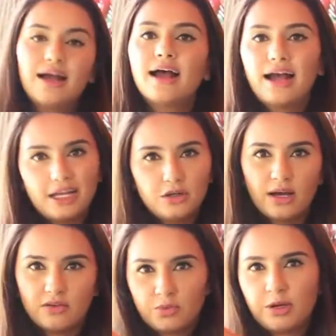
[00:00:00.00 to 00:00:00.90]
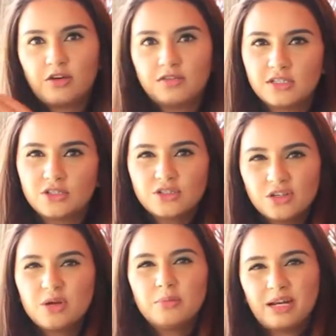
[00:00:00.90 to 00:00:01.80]
I know I have a pair of scissors
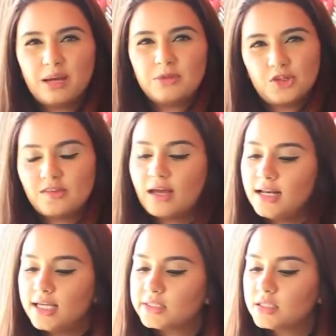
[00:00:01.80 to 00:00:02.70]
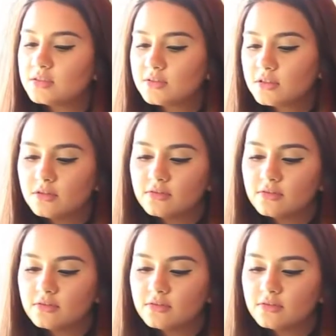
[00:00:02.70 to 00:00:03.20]
here, but I'm just that lazy. So